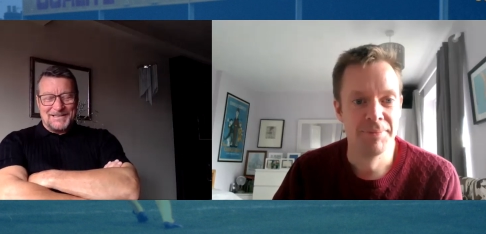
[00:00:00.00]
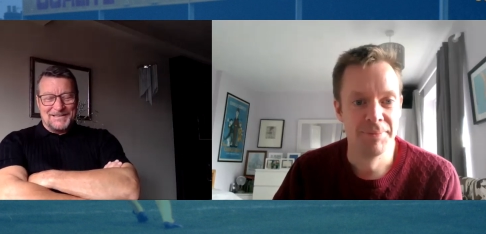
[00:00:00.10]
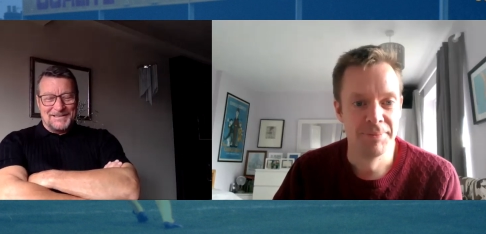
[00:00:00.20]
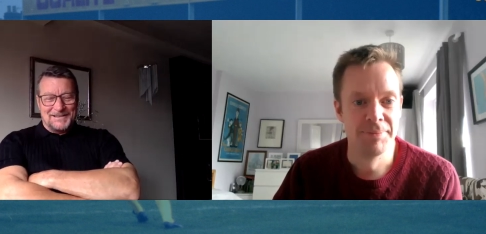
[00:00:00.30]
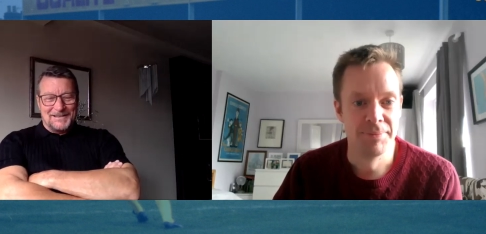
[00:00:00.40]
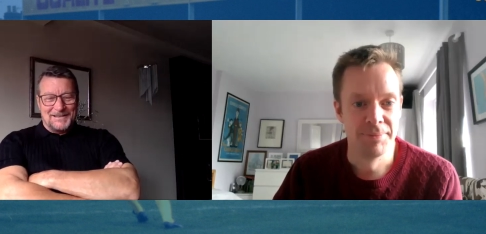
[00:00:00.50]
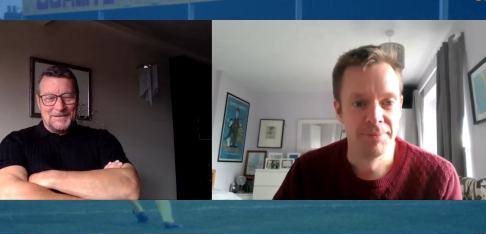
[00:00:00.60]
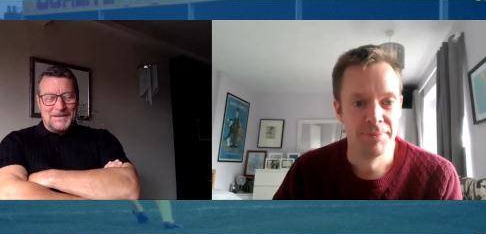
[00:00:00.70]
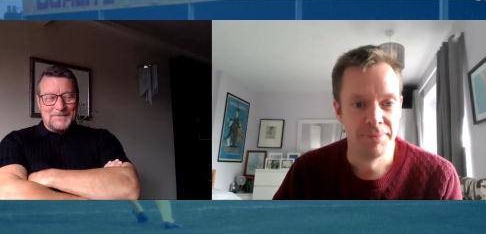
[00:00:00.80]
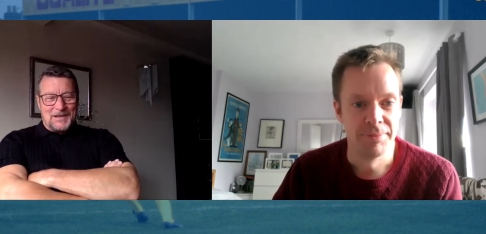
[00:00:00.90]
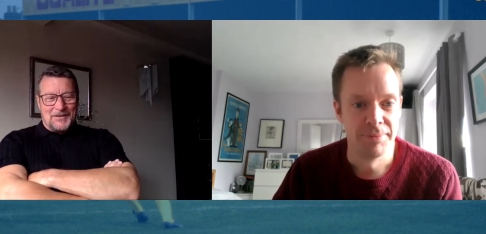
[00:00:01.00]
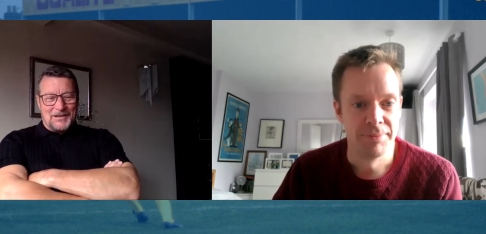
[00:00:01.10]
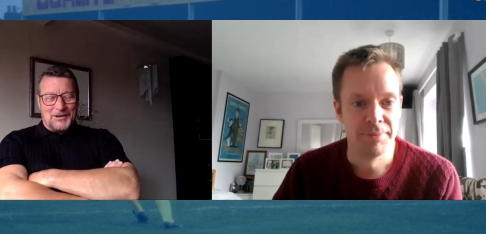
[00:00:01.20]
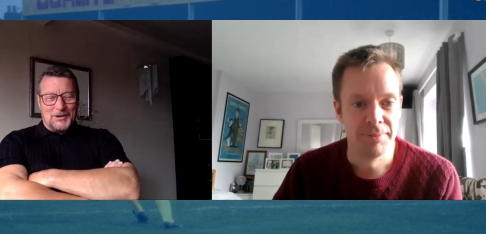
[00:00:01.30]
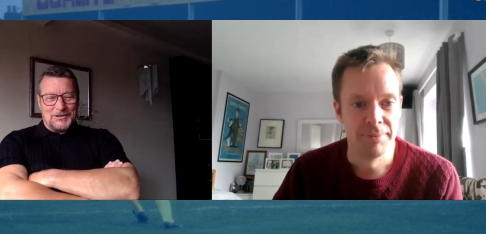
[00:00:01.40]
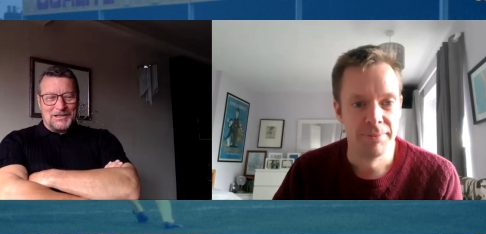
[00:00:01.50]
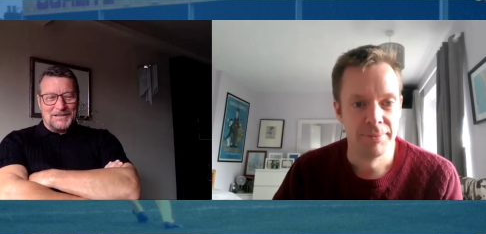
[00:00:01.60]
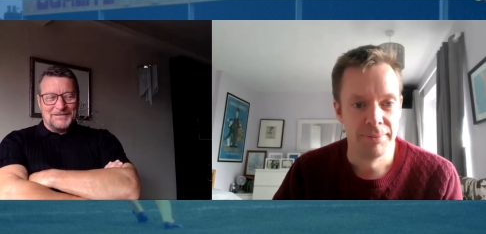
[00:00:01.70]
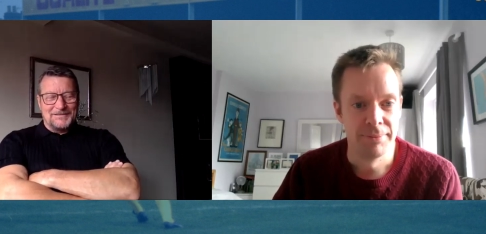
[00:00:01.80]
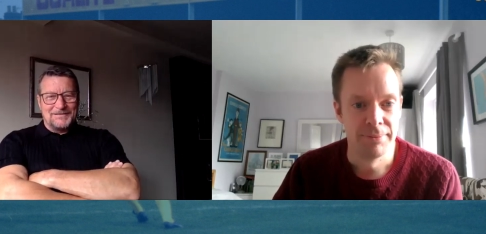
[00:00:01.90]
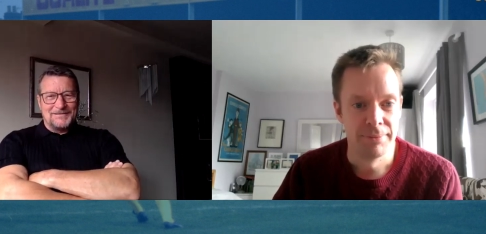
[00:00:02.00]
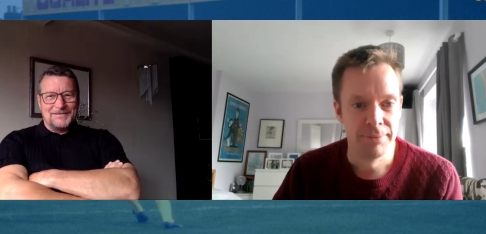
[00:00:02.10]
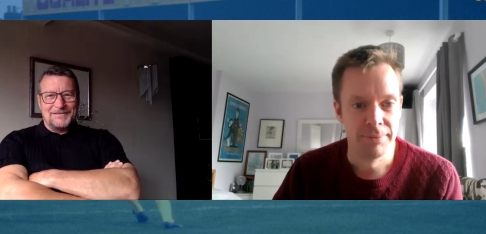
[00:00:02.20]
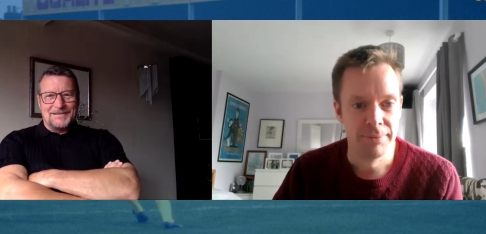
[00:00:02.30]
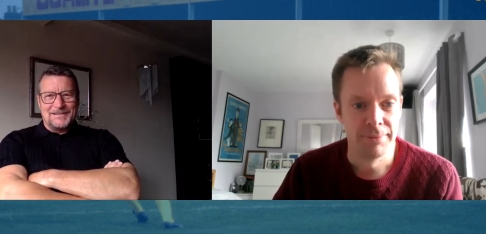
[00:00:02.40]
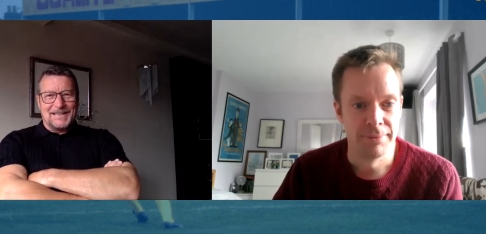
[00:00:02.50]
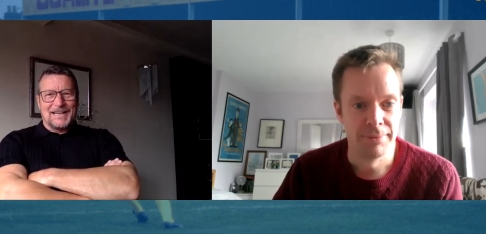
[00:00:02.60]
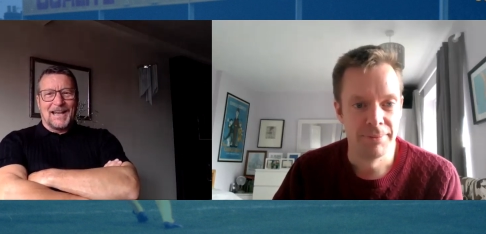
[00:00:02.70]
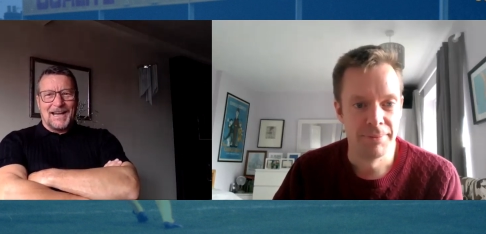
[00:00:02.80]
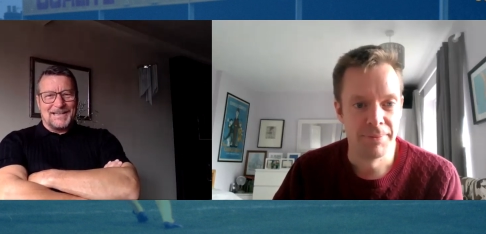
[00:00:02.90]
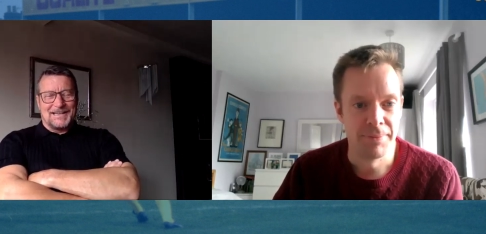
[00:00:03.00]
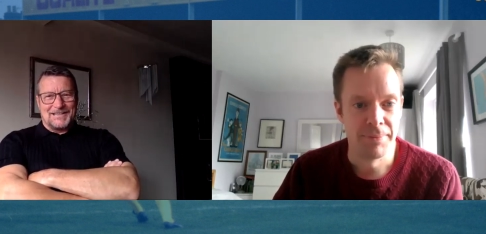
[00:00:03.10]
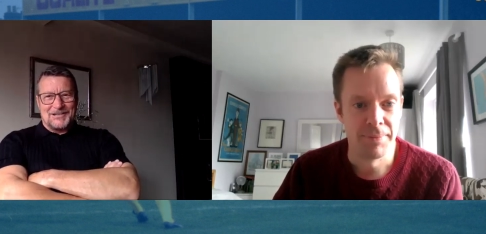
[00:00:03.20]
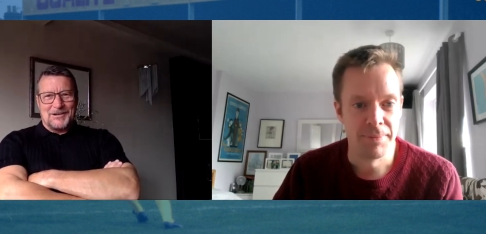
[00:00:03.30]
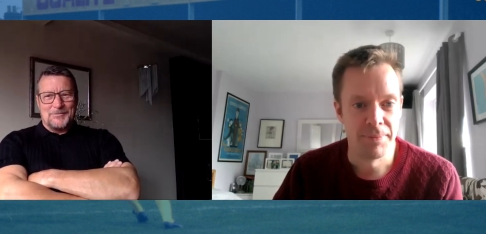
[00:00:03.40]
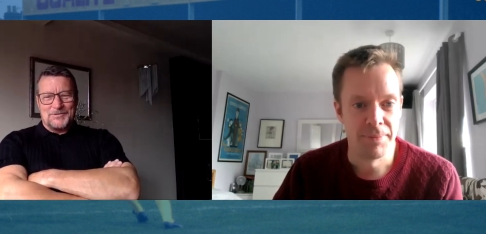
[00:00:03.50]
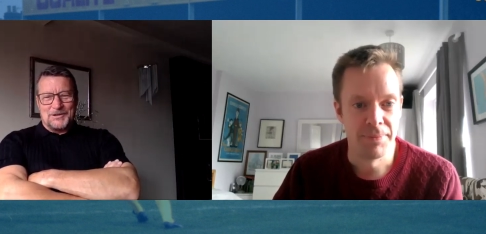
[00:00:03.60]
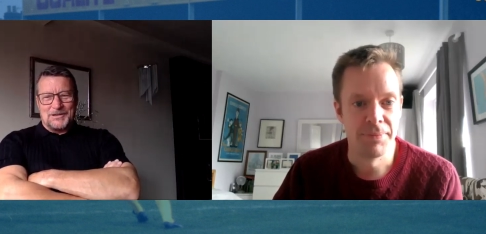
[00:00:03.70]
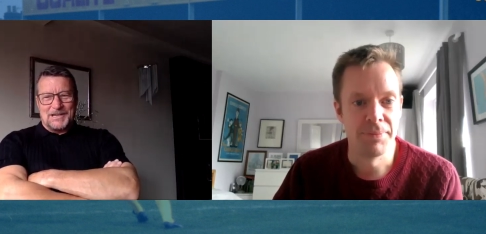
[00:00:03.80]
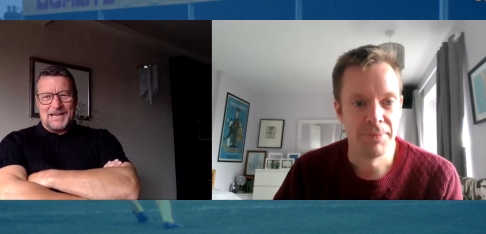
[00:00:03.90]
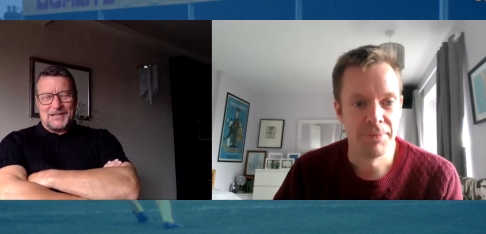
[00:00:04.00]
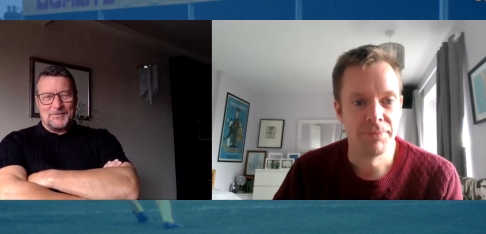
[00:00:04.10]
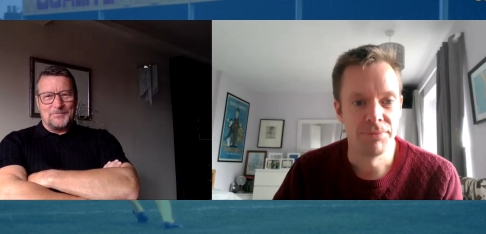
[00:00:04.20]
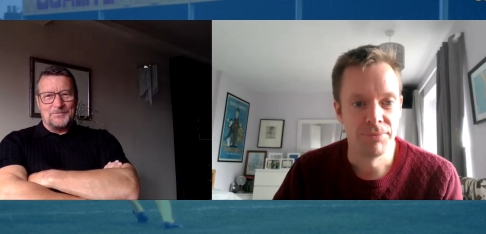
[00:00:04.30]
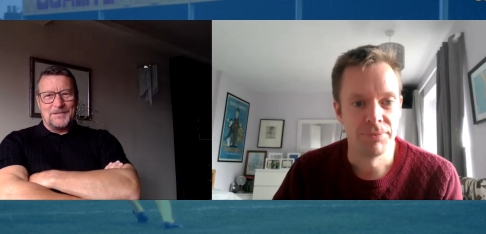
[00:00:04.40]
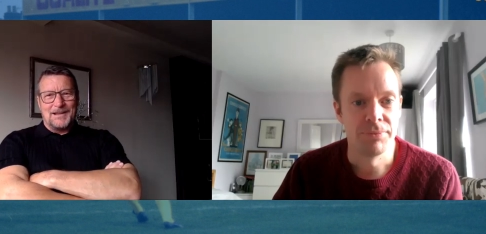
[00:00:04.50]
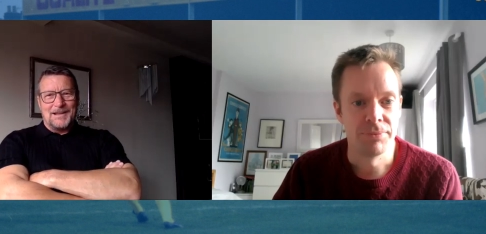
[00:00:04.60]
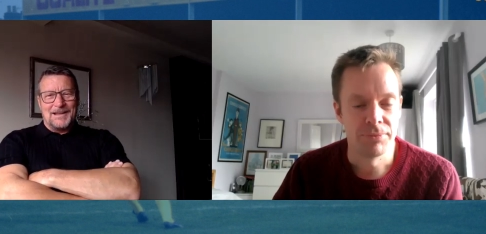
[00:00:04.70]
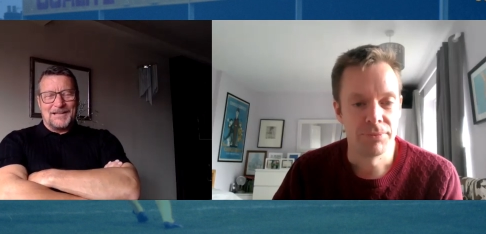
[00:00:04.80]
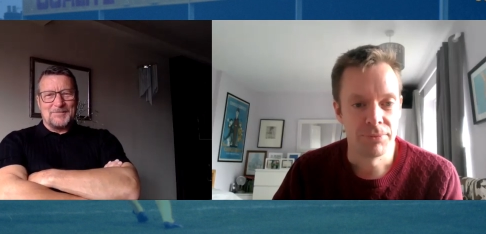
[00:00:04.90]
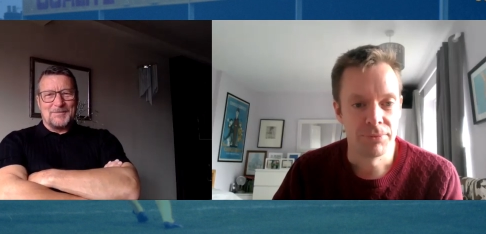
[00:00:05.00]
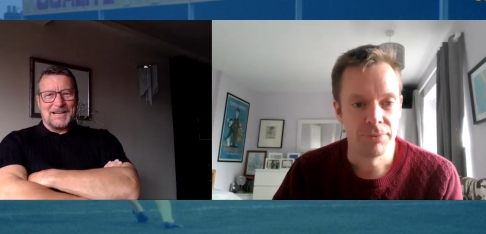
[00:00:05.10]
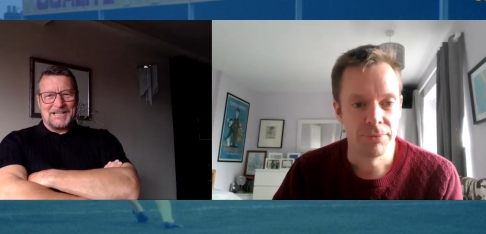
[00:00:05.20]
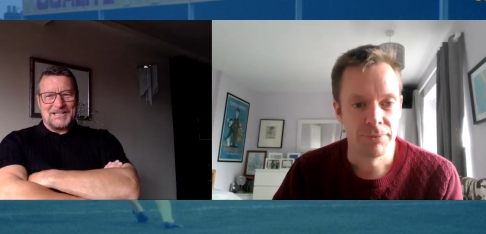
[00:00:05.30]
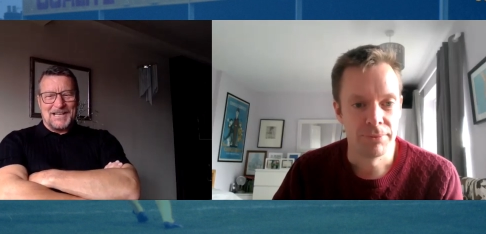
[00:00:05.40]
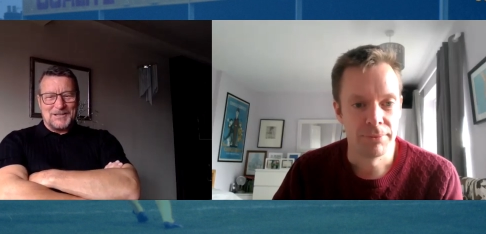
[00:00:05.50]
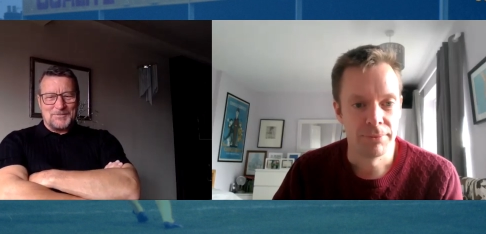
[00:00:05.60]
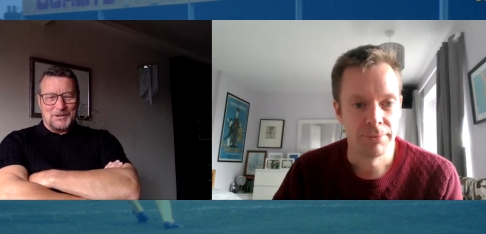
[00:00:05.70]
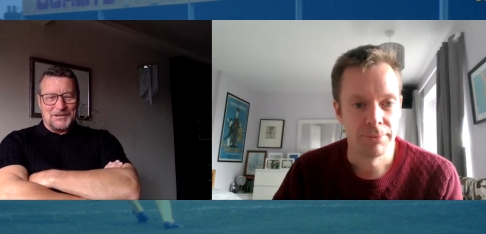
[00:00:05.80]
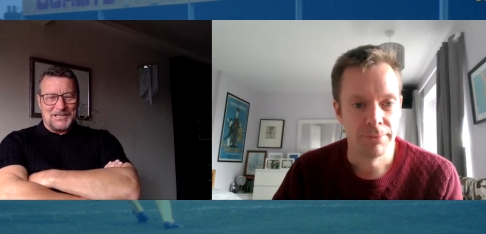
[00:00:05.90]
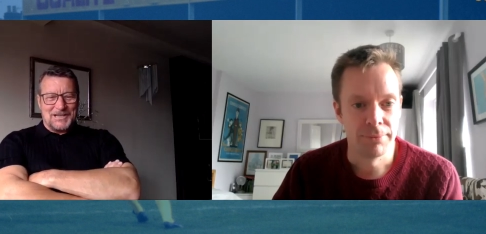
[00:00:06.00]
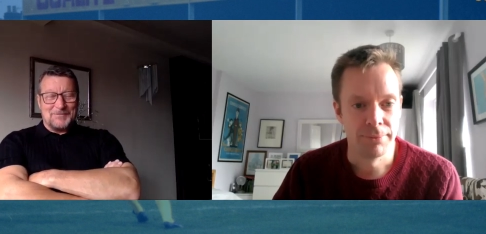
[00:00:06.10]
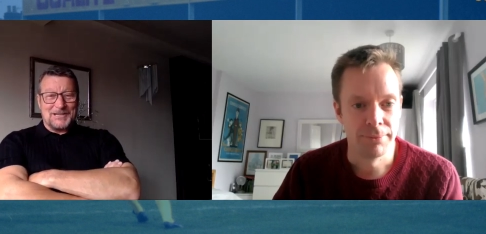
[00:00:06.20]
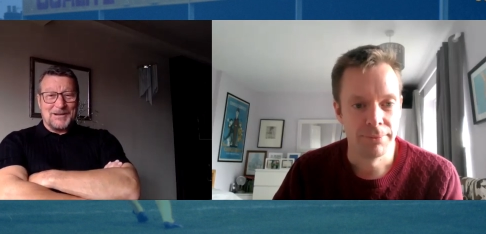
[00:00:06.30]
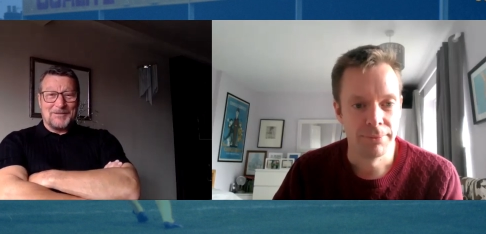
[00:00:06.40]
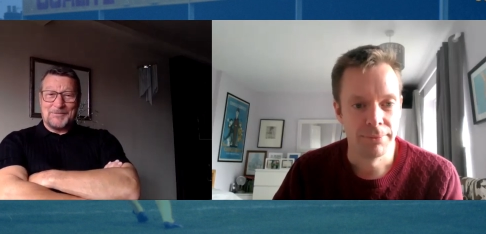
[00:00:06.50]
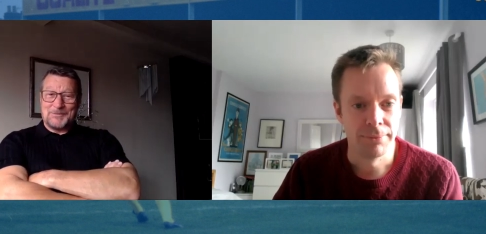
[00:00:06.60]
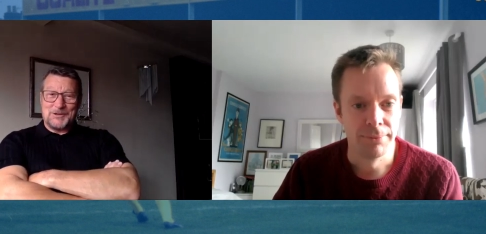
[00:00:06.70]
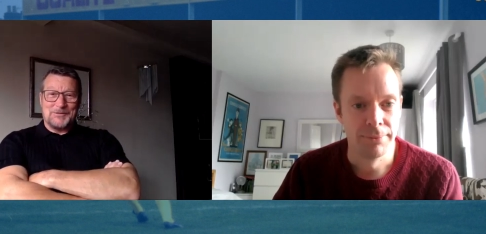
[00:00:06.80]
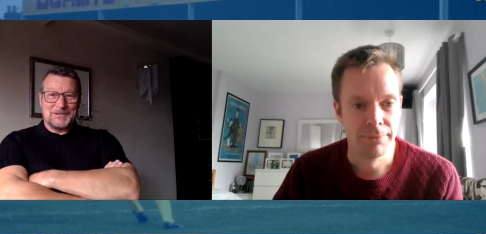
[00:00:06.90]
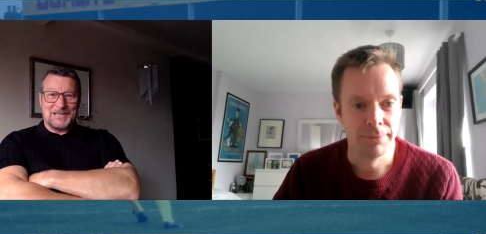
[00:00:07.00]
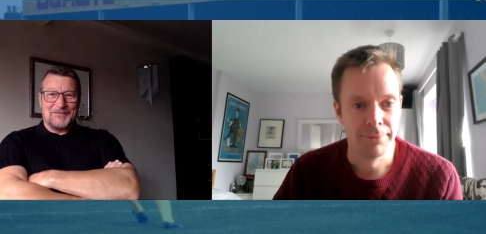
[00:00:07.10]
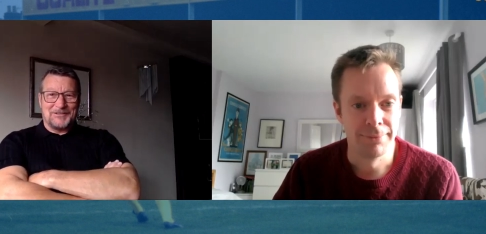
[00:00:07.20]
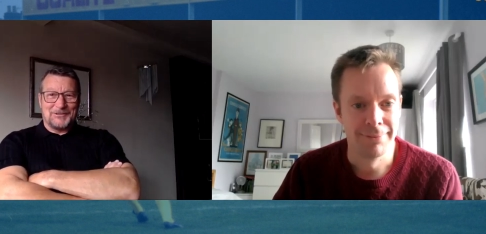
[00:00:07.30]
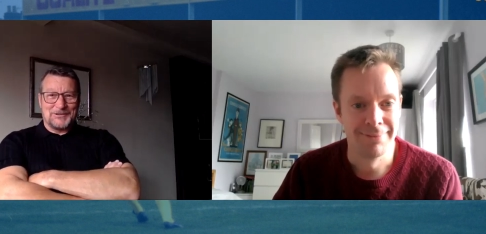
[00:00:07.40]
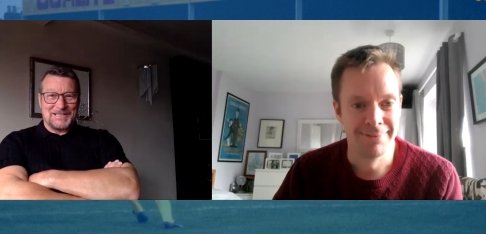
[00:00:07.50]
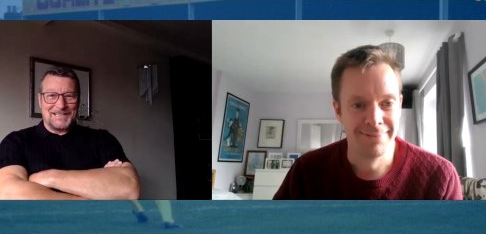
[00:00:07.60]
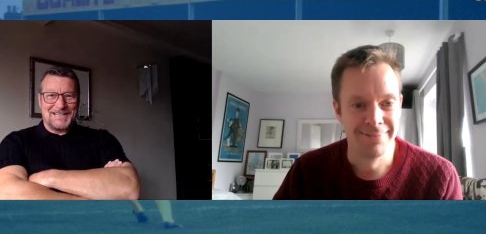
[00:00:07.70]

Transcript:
Speaker 1: And uh, I think Coxie didn't like it at times. You know, he, he, had to he had to make a stance, but at the same time, I'm sure he was laughing under his